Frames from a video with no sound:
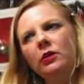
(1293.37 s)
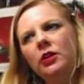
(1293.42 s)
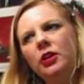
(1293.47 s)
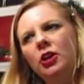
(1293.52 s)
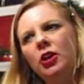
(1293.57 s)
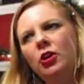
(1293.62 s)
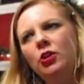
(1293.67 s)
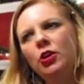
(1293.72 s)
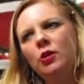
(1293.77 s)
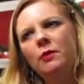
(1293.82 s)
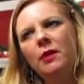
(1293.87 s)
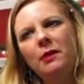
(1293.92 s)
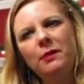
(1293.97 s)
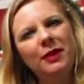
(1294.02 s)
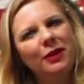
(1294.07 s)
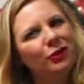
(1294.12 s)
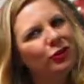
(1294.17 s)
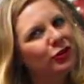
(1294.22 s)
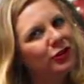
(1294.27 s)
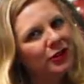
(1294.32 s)
you know, you may
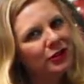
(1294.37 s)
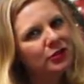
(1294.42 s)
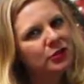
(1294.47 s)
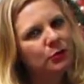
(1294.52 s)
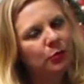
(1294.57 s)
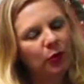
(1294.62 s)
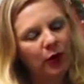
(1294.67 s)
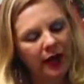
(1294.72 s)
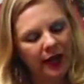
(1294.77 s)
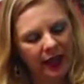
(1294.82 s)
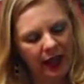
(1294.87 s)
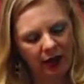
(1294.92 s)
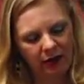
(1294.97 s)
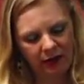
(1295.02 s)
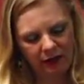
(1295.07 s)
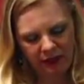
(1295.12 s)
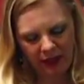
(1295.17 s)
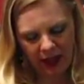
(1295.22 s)
be looking to break out in